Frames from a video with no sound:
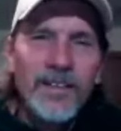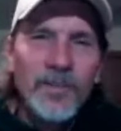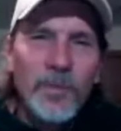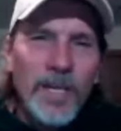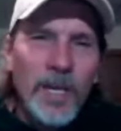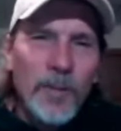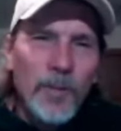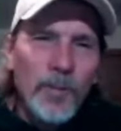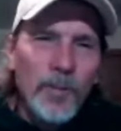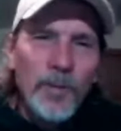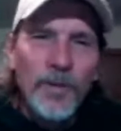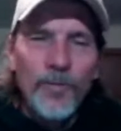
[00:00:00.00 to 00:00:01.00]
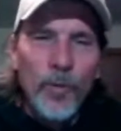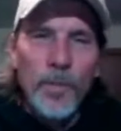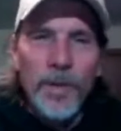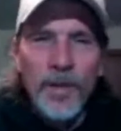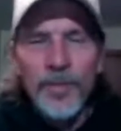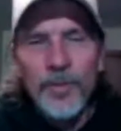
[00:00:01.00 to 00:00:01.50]
and we came up with a
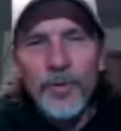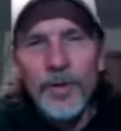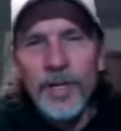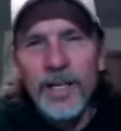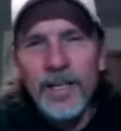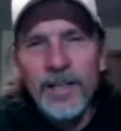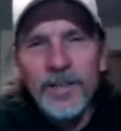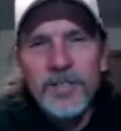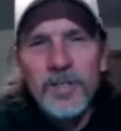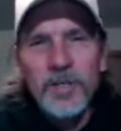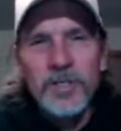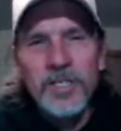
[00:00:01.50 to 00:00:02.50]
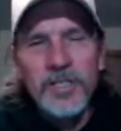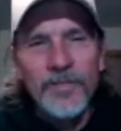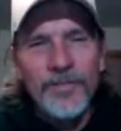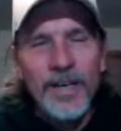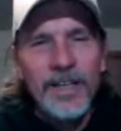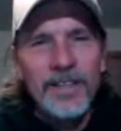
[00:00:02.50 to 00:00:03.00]
4x3. There's no such
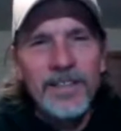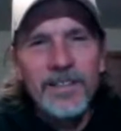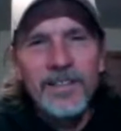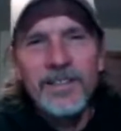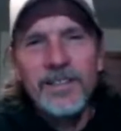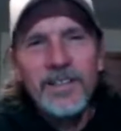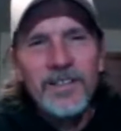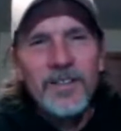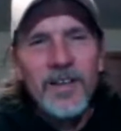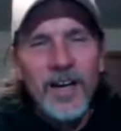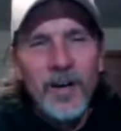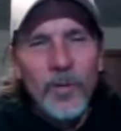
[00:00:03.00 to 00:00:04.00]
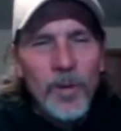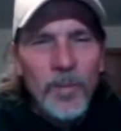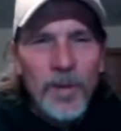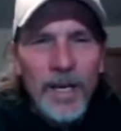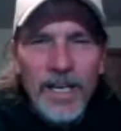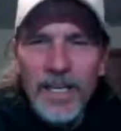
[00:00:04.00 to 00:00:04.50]
event. We
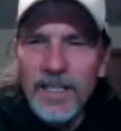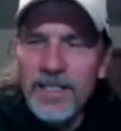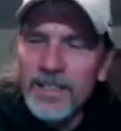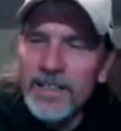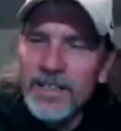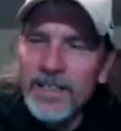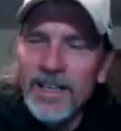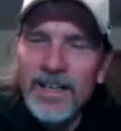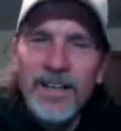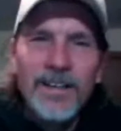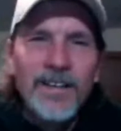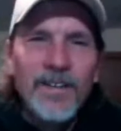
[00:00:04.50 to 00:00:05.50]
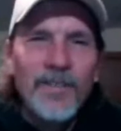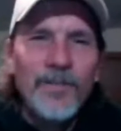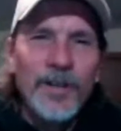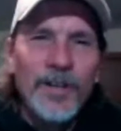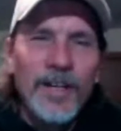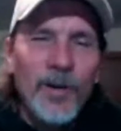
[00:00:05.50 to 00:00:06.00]
made it and
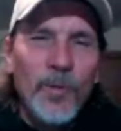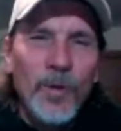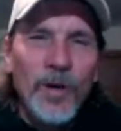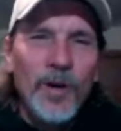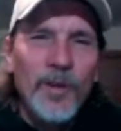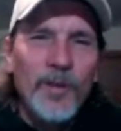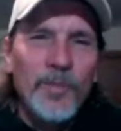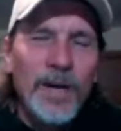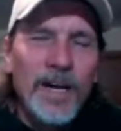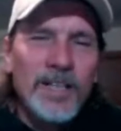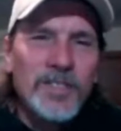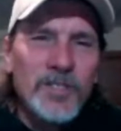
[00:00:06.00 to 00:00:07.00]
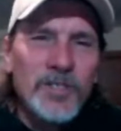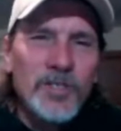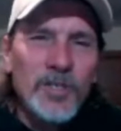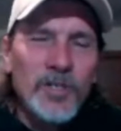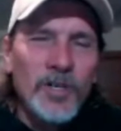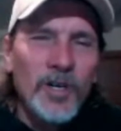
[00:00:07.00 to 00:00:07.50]
figured out where all the passes
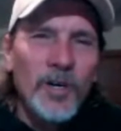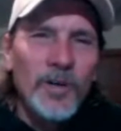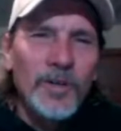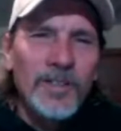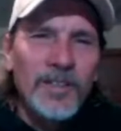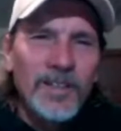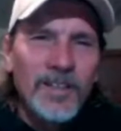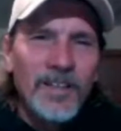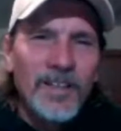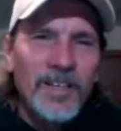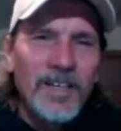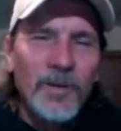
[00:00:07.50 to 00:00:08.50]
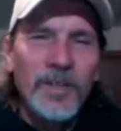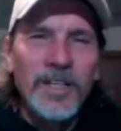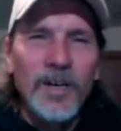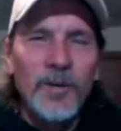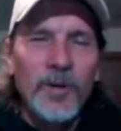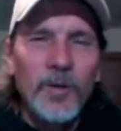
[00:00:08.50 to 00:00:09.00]
should go, and it worked
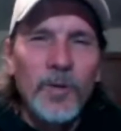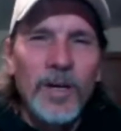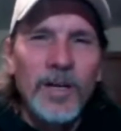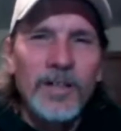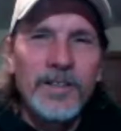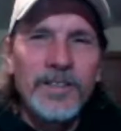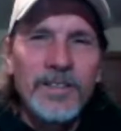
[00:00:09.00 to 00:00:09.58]
out really well.